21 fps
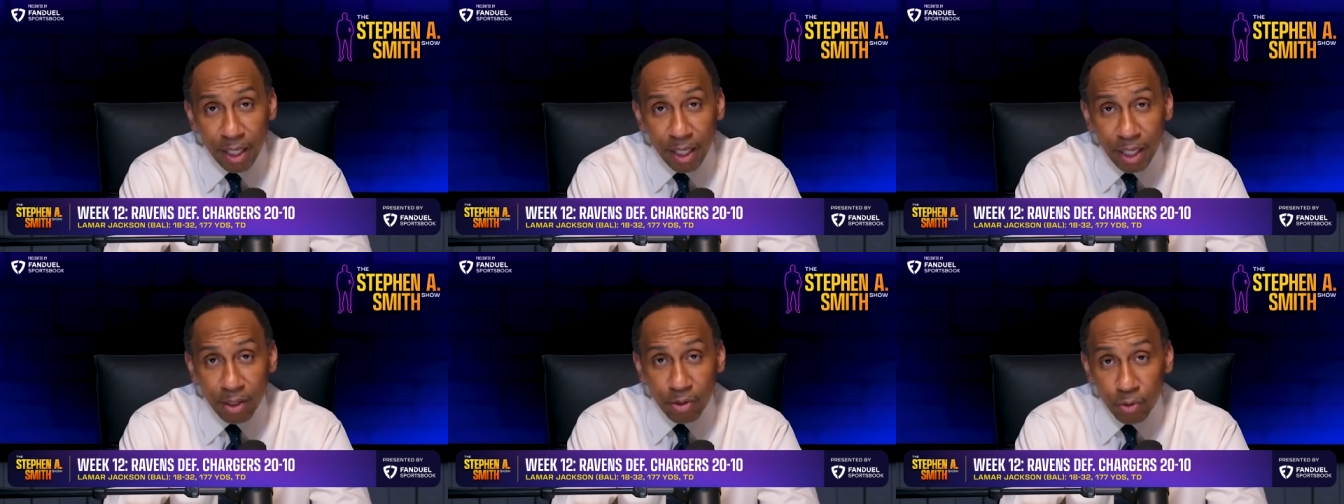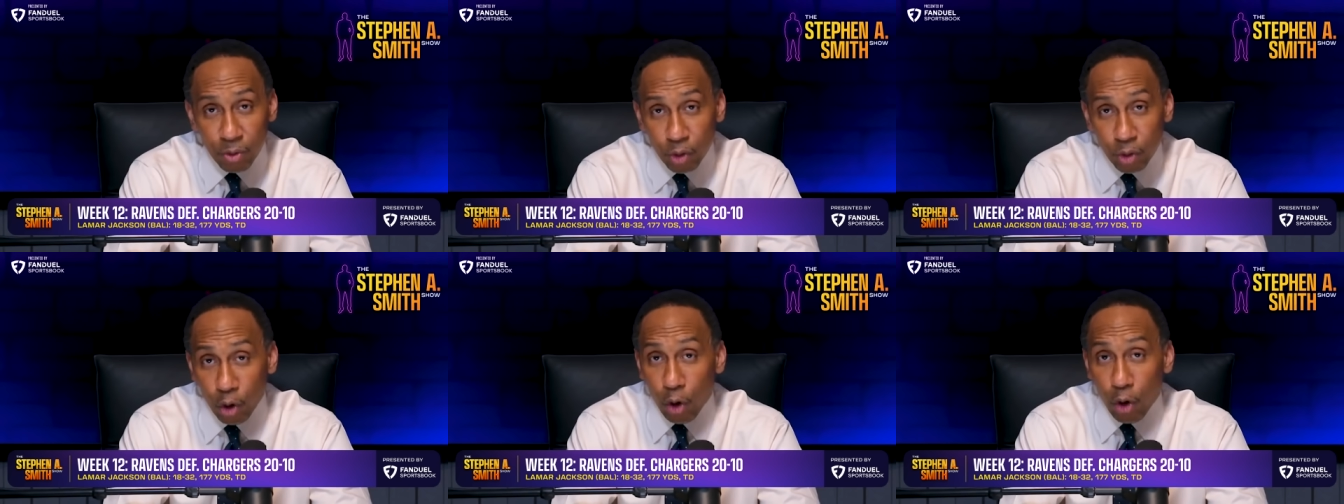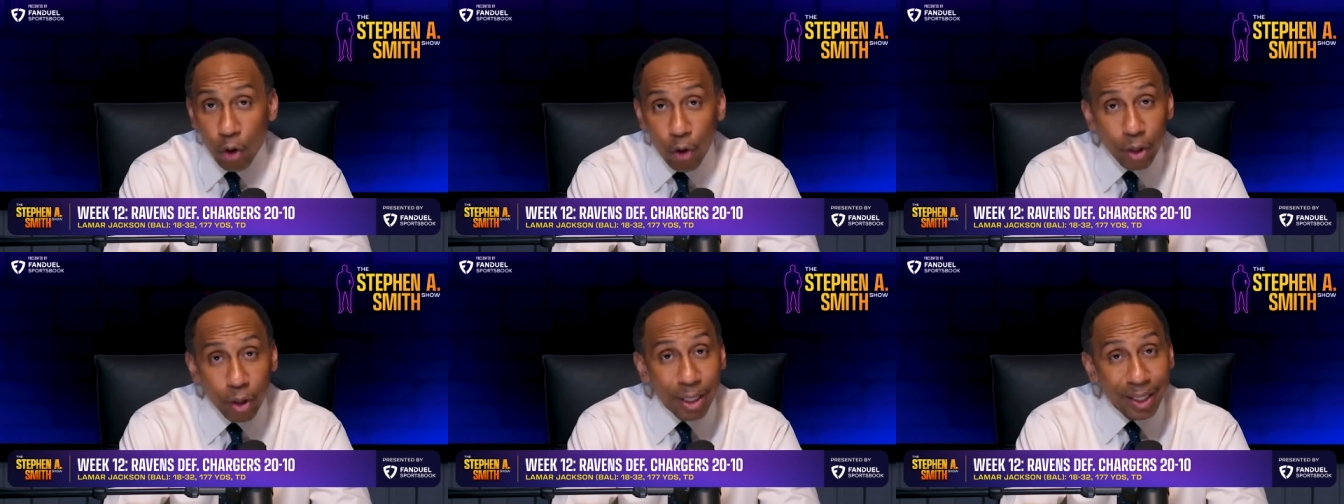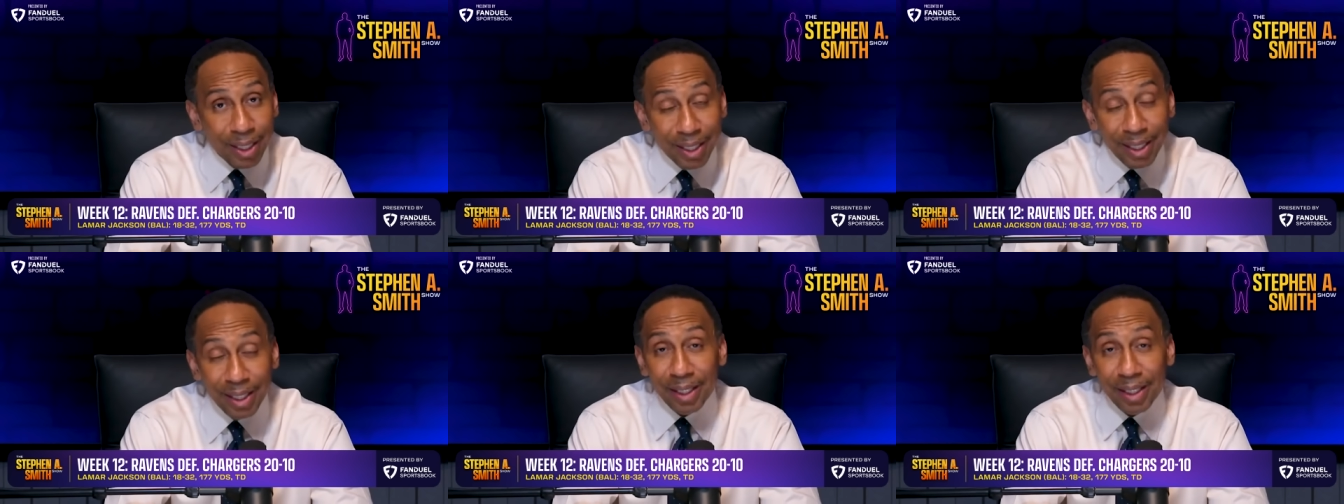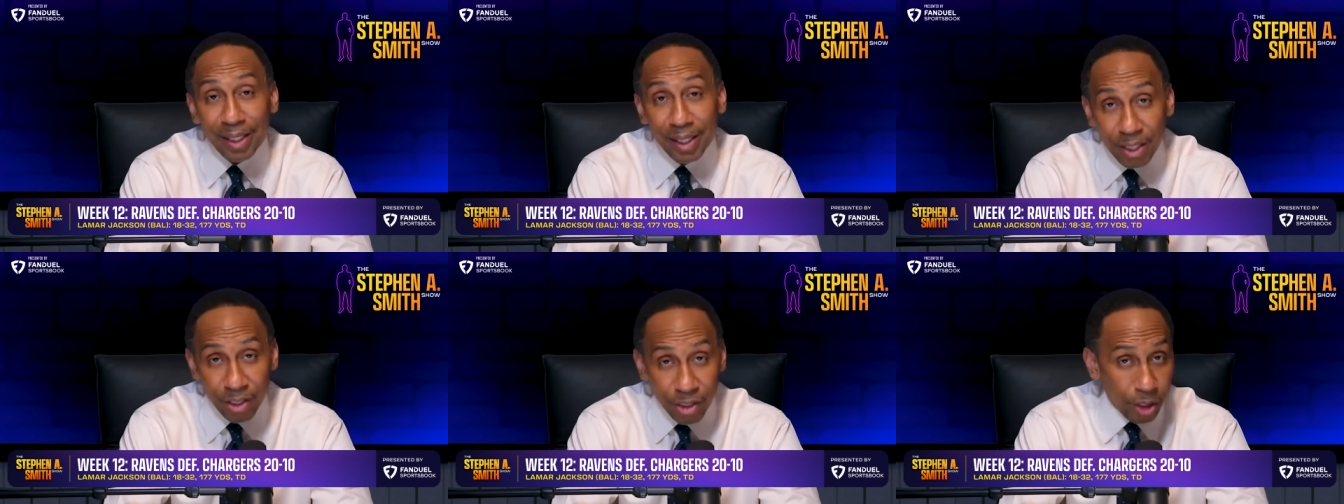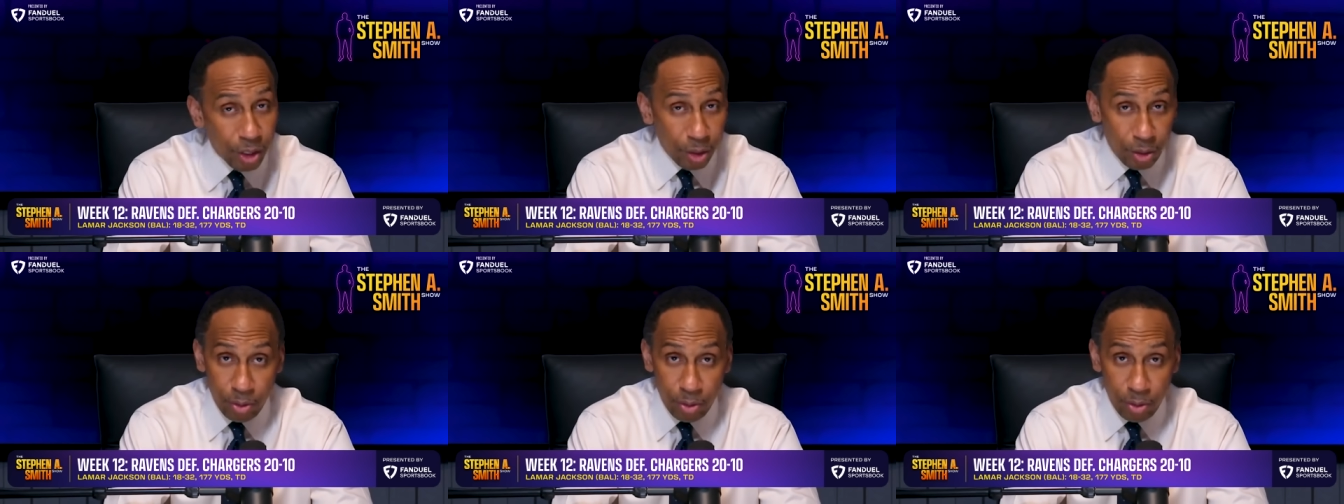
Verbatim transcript: Eagles are on a collision